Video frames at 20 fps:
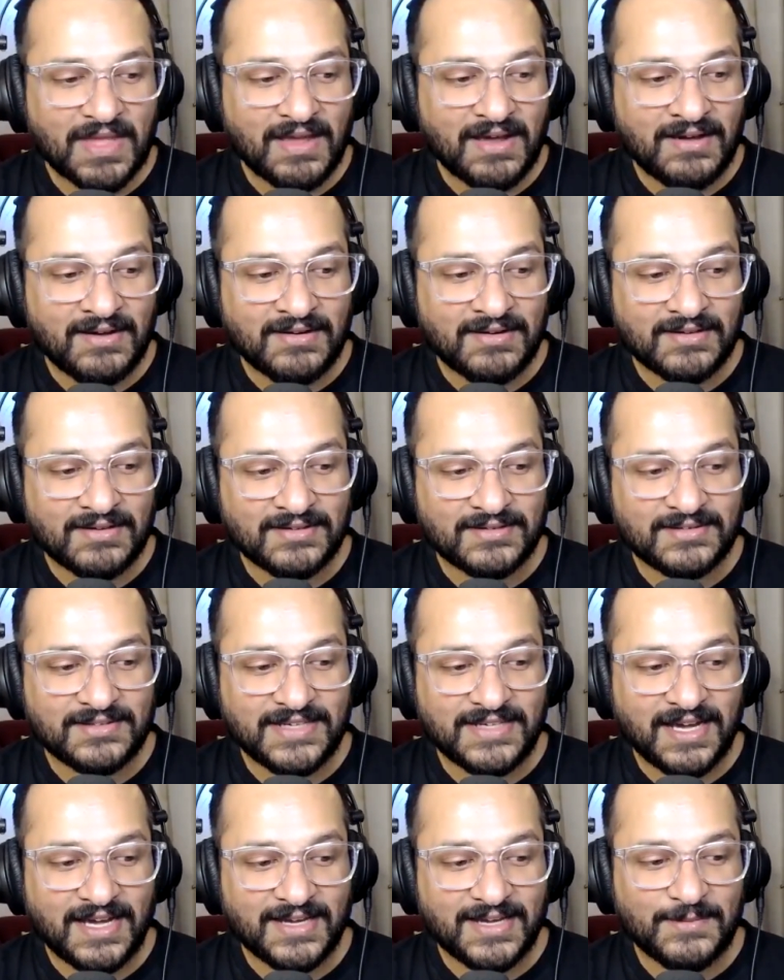
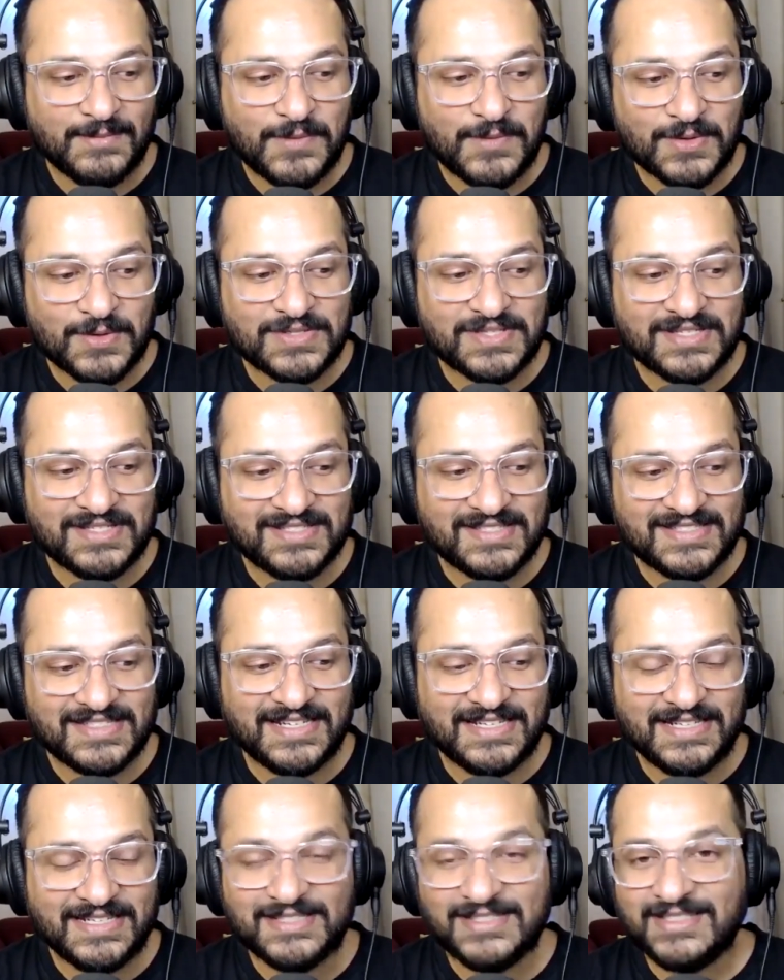The eye hypnosis
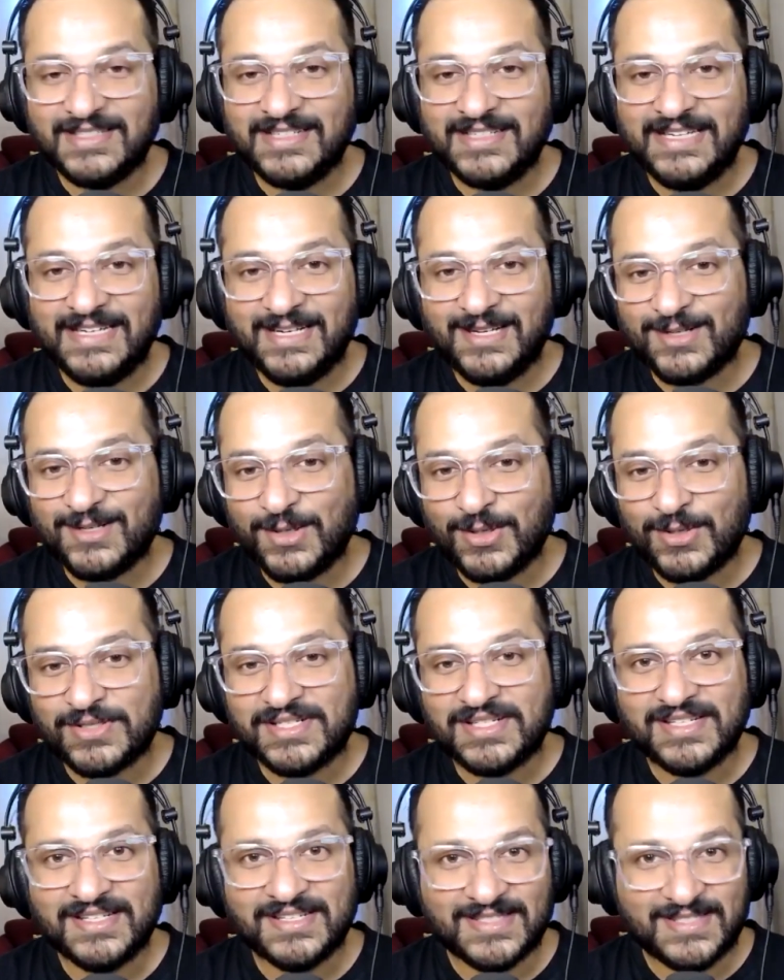digital healer
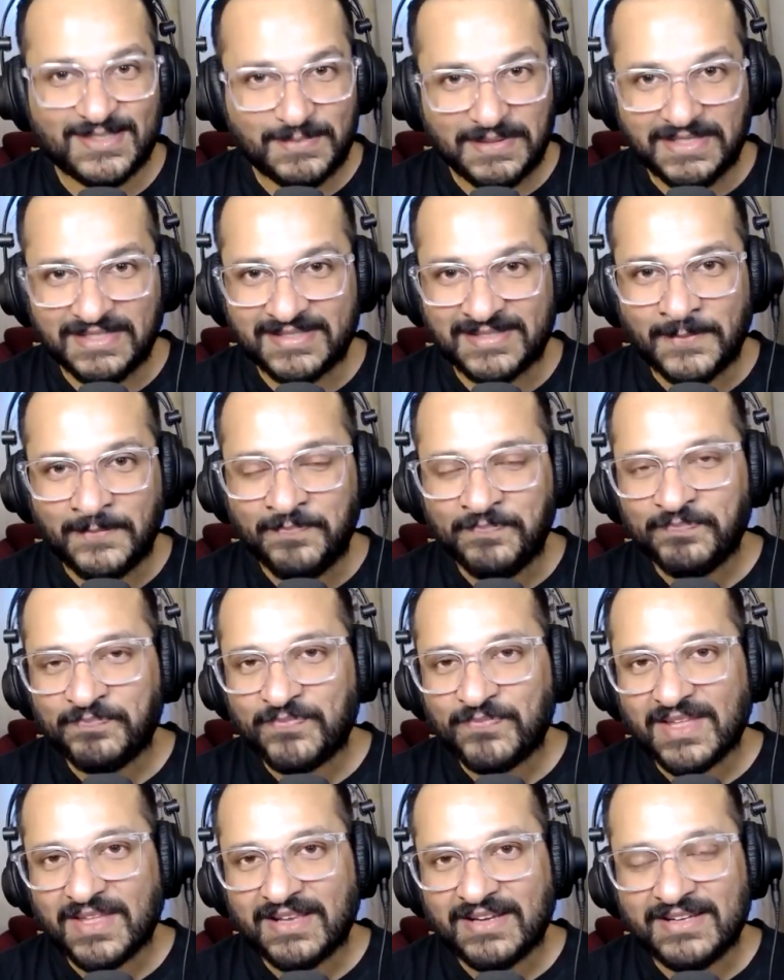coach speaks.
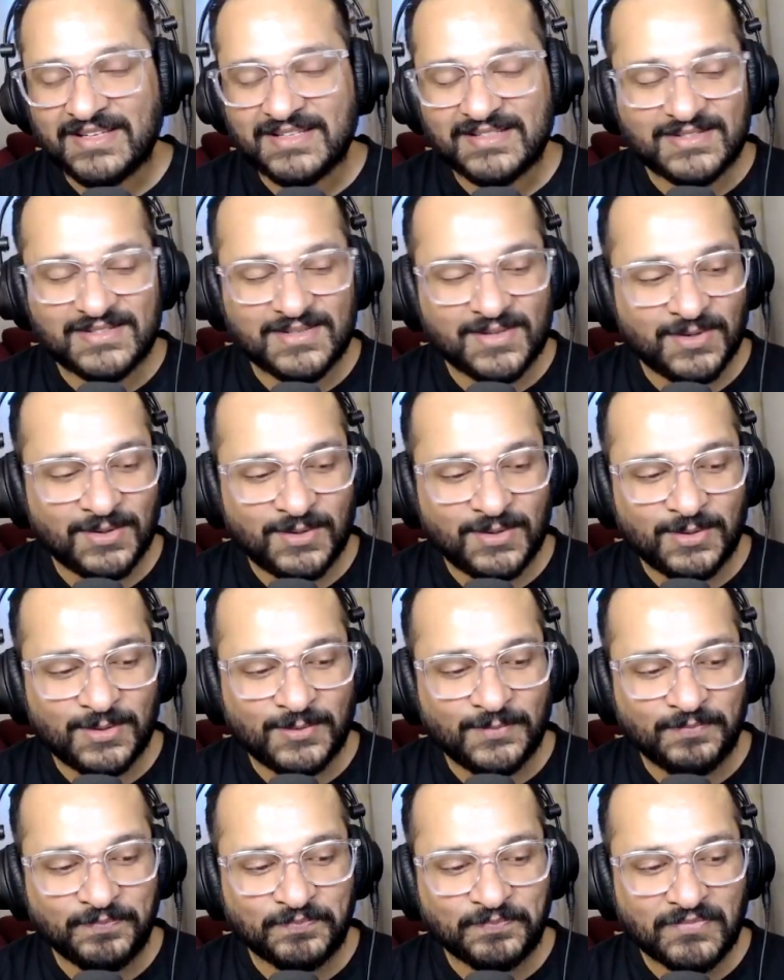Right.
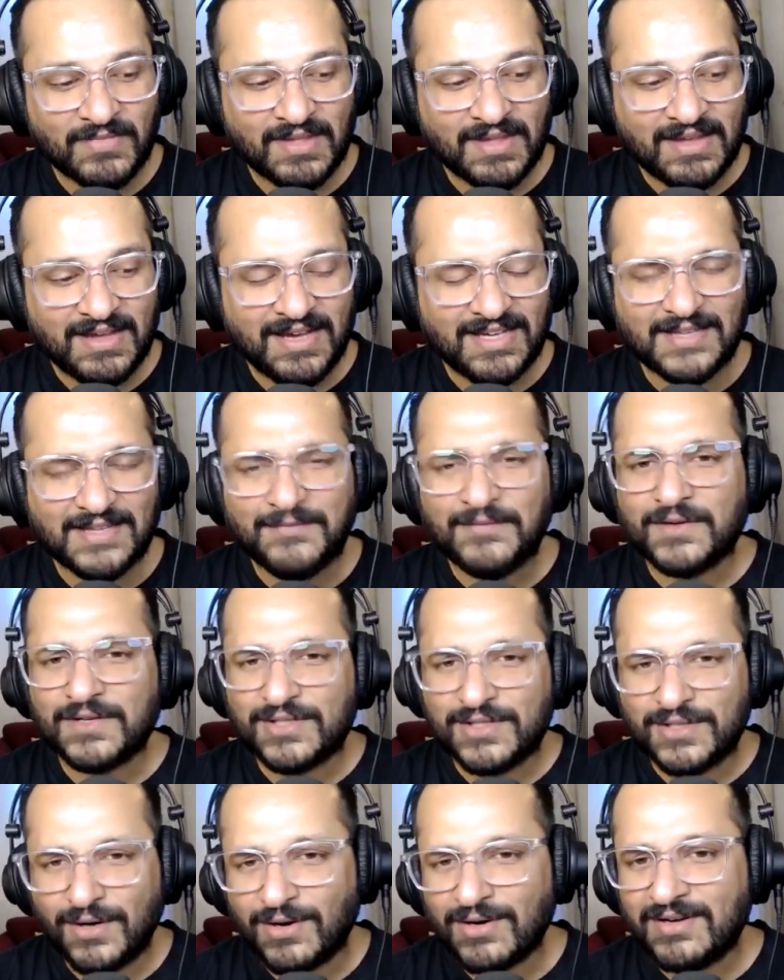So I think for
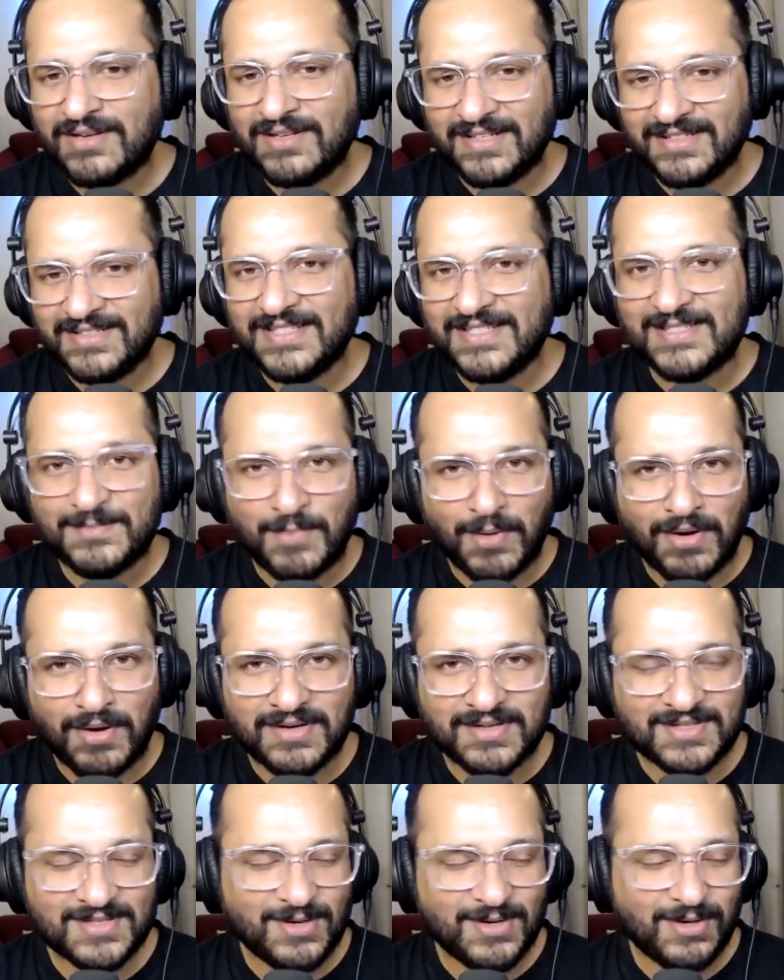short, this
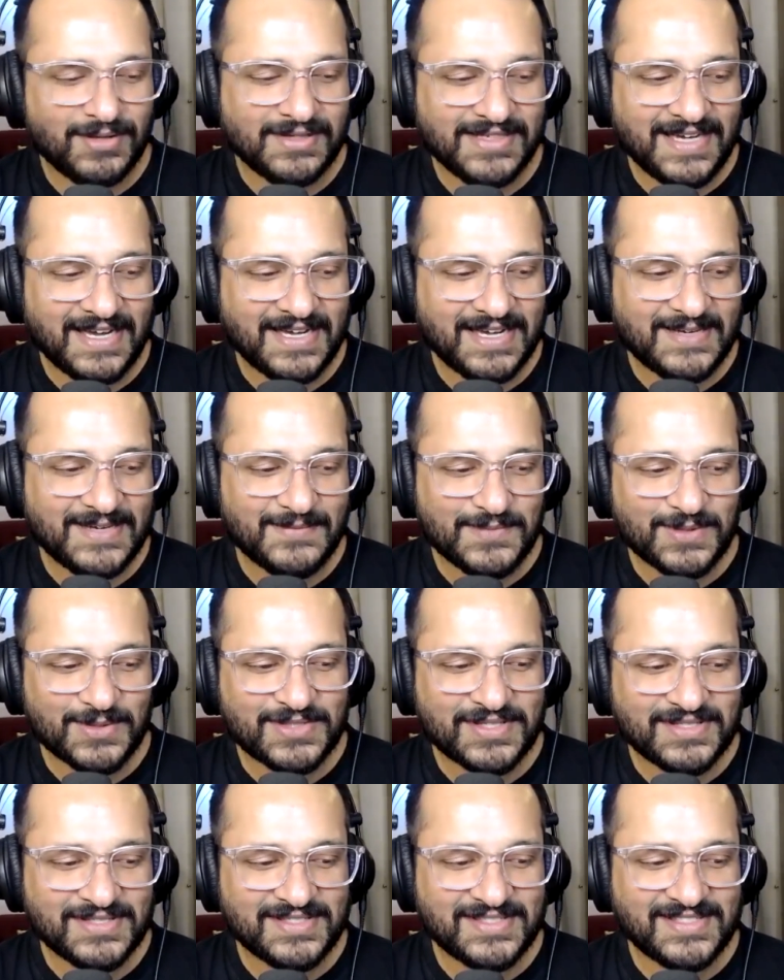pod is called the eye
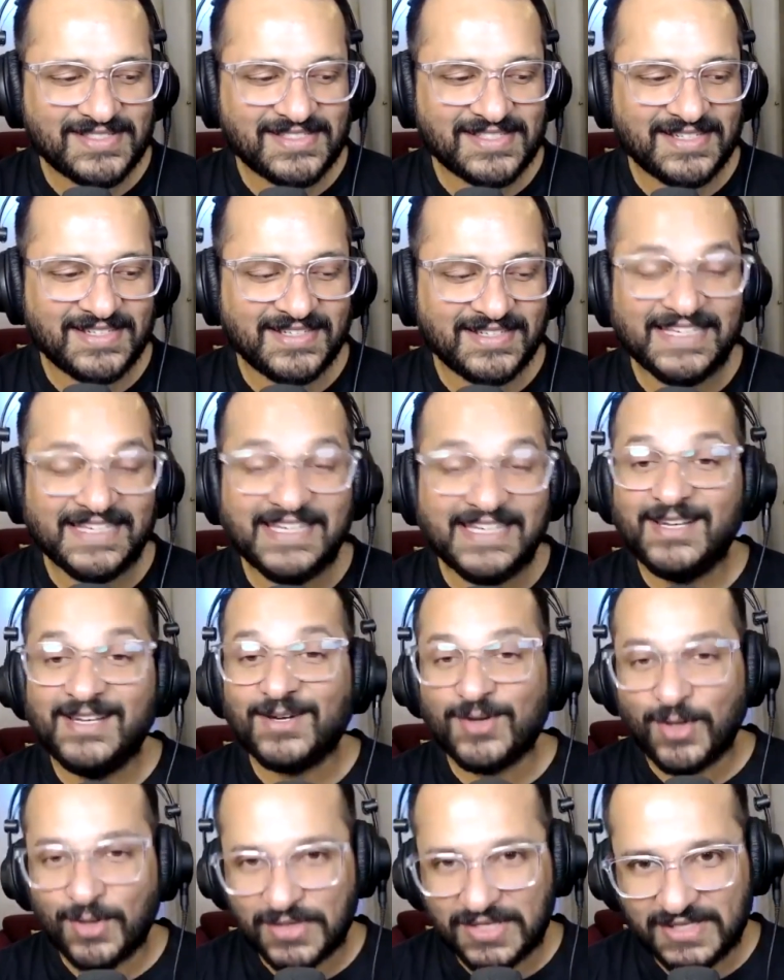hypnosis healer
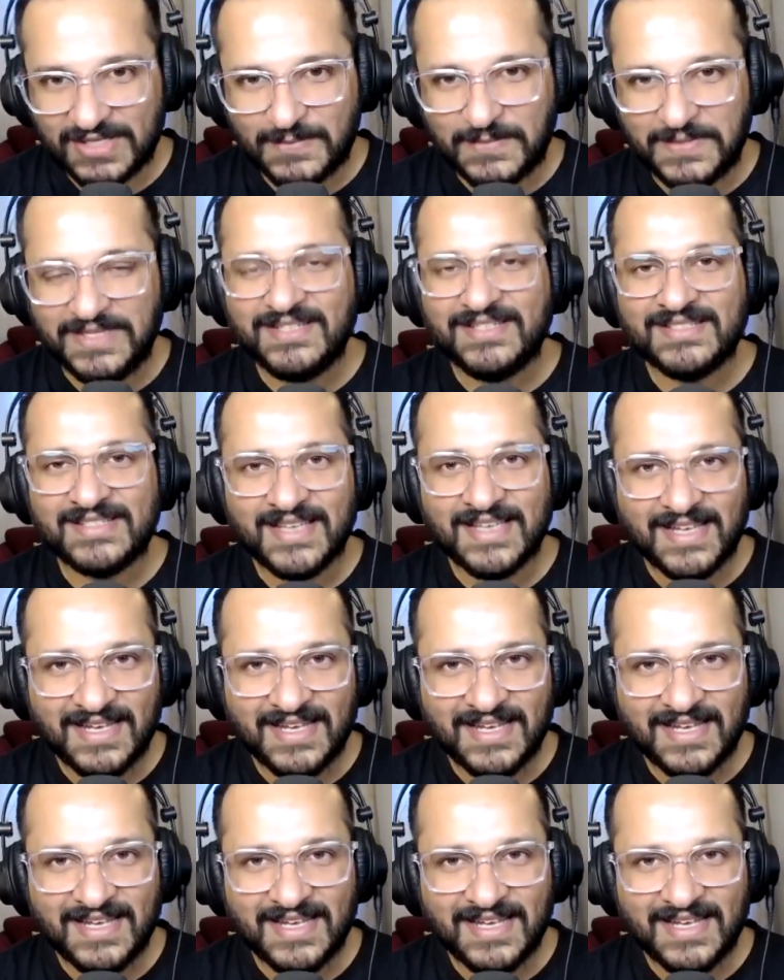coach speaks.